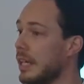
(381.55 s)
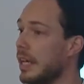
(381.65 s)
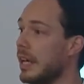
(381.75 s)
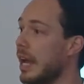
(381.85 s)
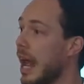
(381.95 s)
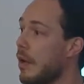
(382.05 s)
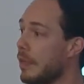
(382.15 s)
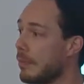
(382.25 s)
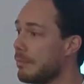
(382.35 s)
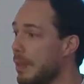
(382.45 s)
and how
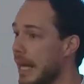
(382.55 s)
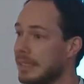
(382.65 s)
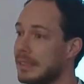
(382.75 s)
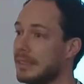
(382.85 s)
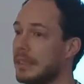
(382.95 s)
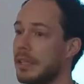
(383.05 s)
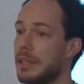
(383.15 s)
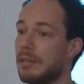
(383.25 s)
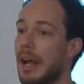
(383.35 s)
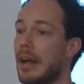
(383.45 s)
they're best
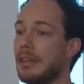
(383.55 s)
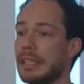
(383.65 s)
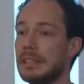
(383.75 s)
corralled.